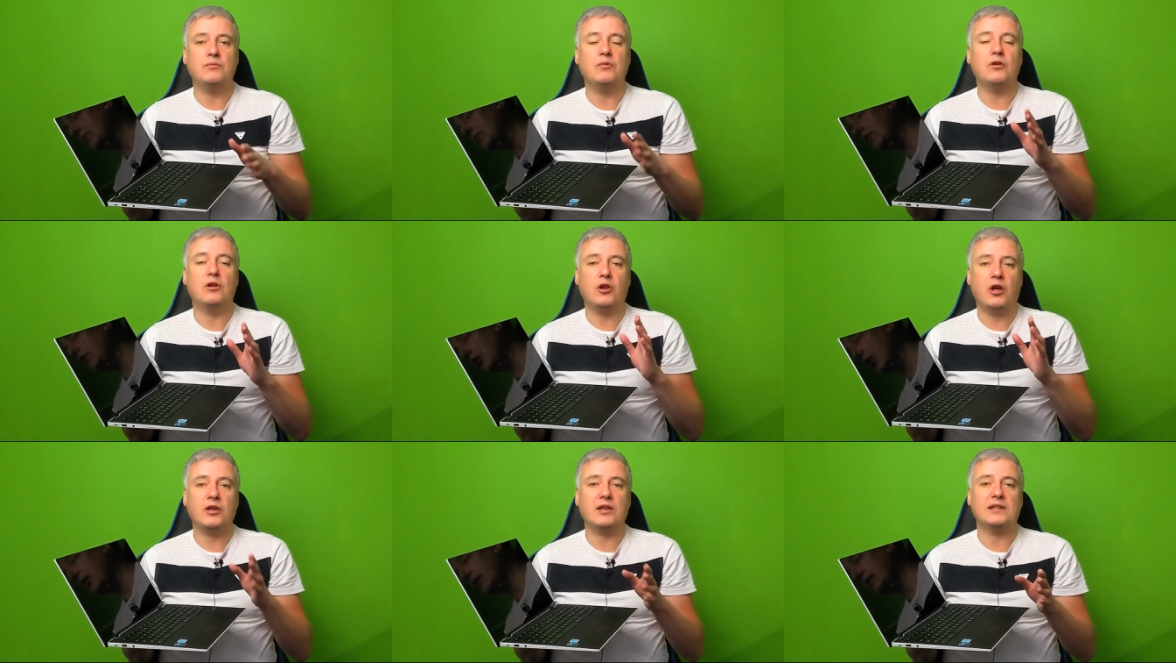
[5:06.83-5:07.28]

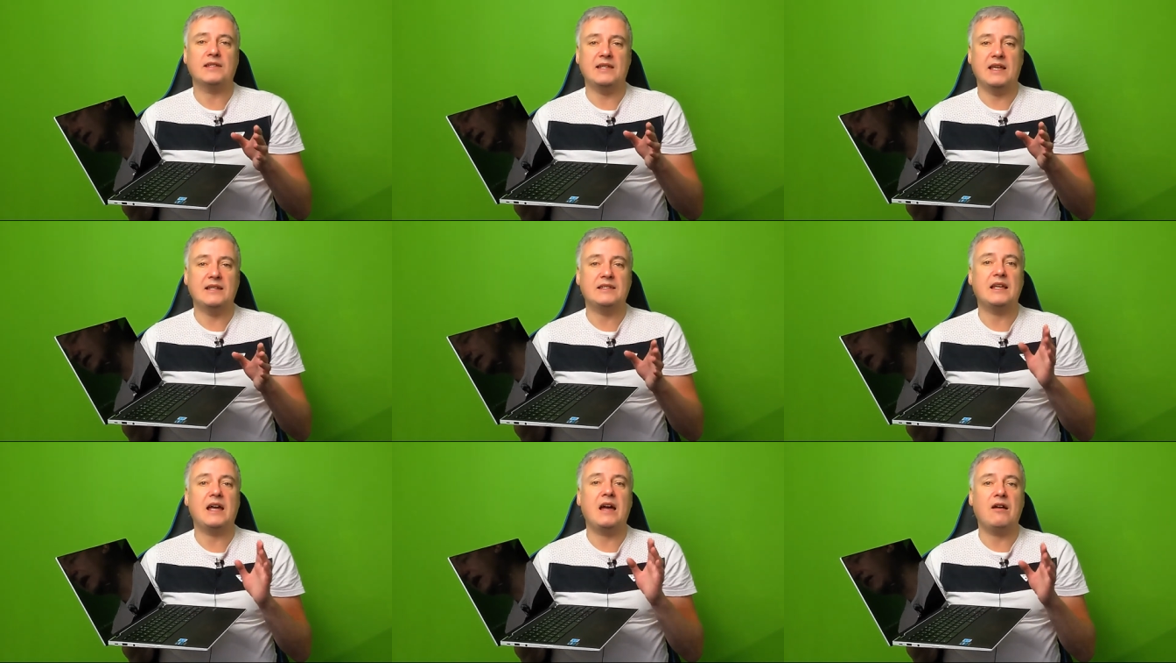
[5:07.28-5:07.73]
But like I
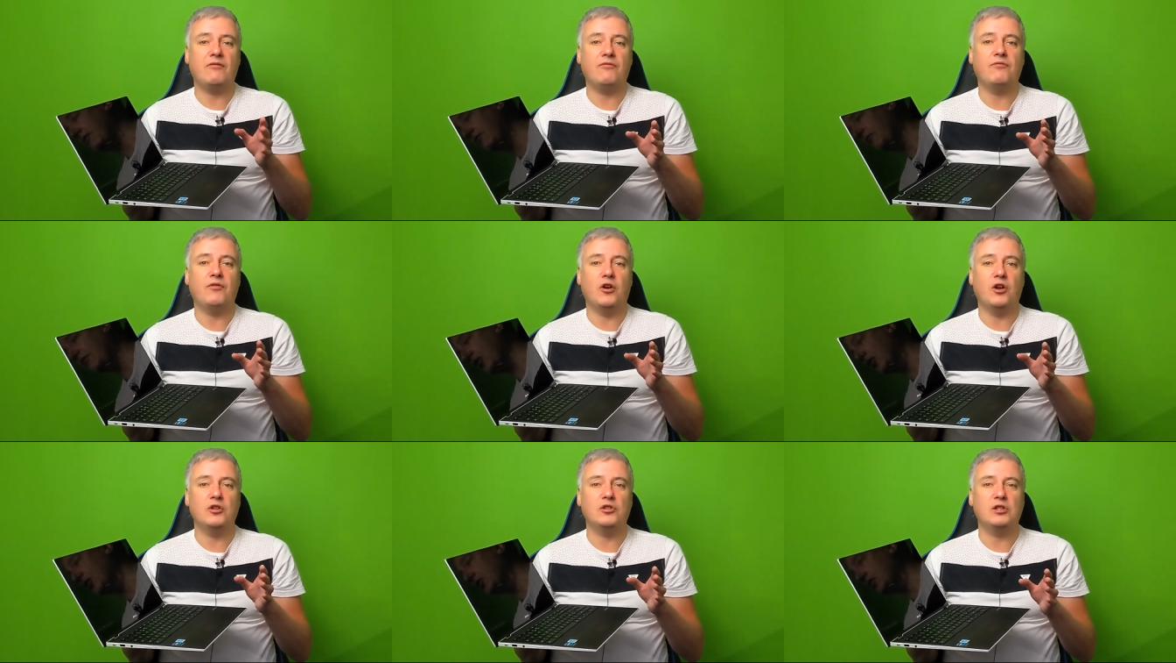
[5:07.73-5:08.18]
said, at
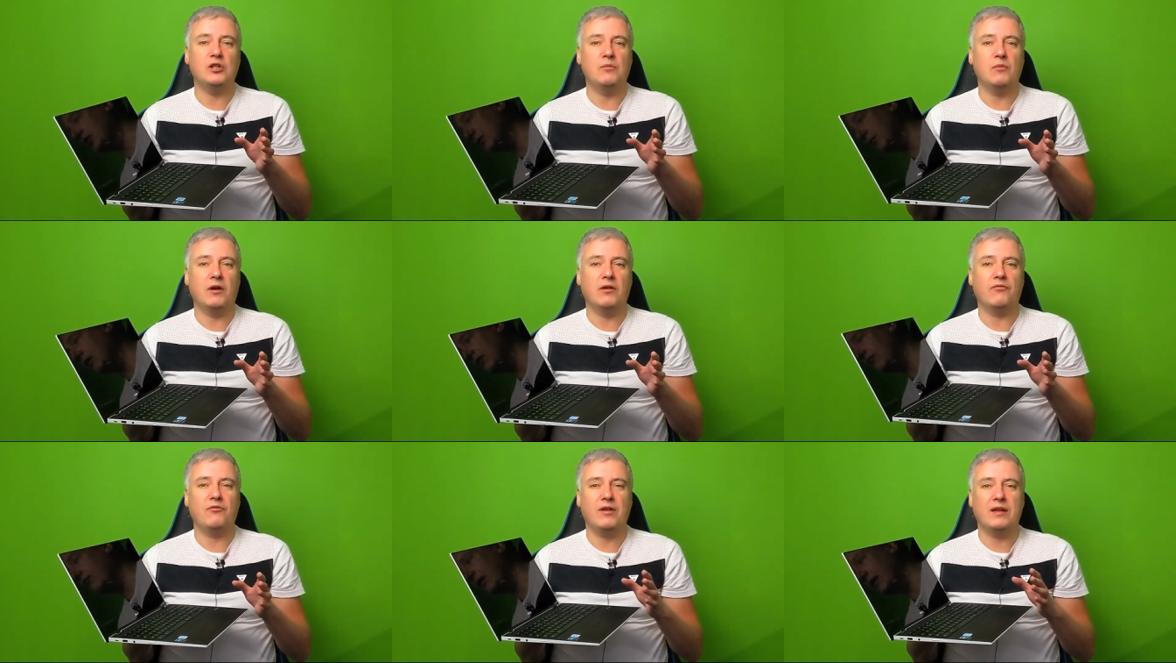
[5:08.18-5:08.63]
first you
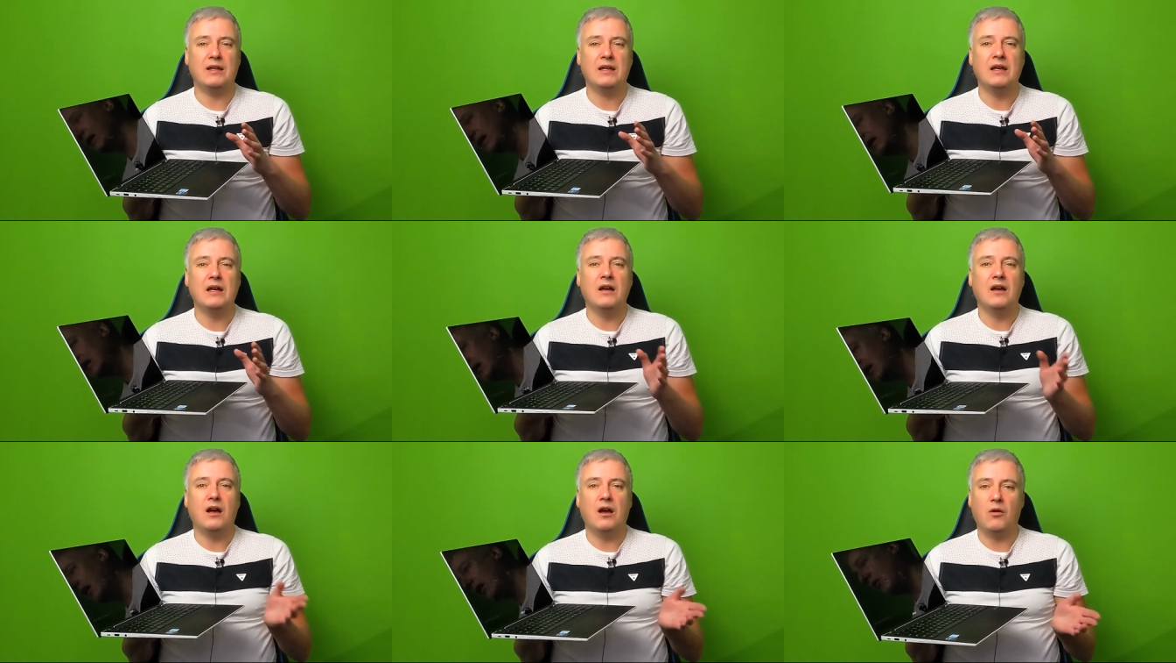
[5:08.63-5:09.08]
might think,
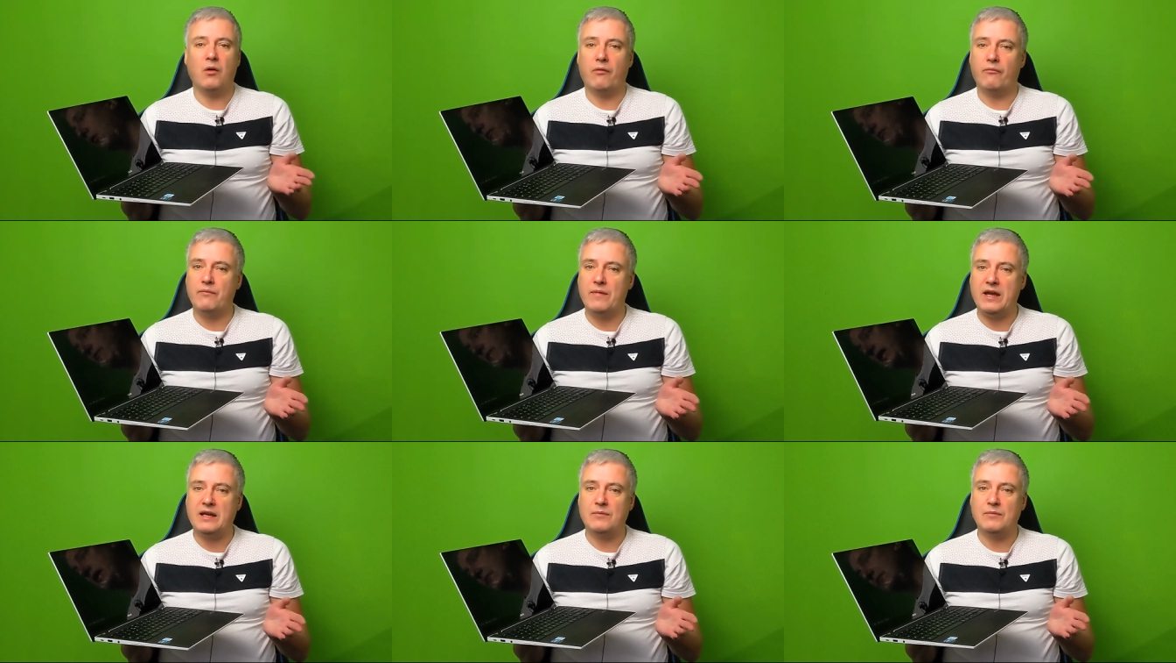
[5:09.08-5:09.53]
oh,
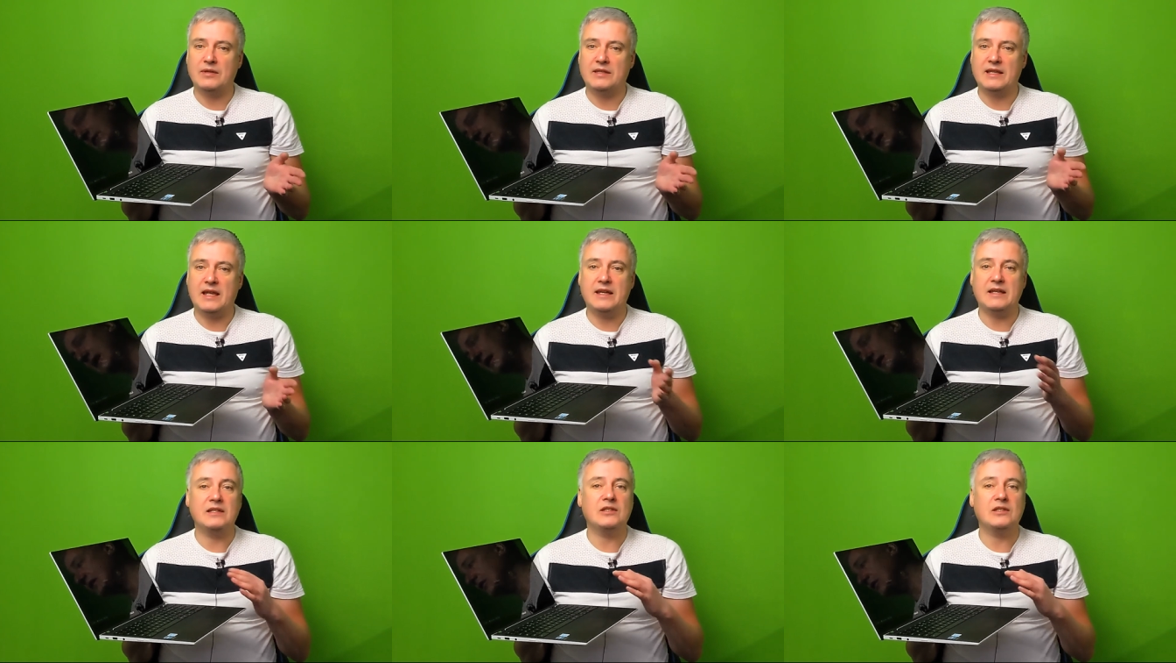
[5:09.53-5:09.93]
I've made a mistake.